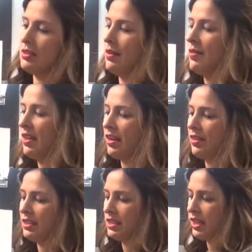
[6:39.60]
Same thing on
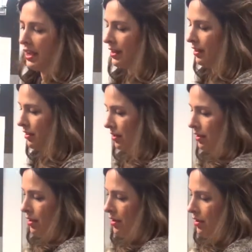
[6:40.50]
this side.
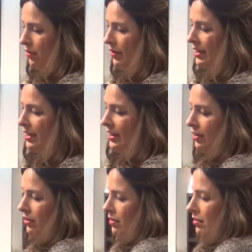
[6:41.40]
Right here.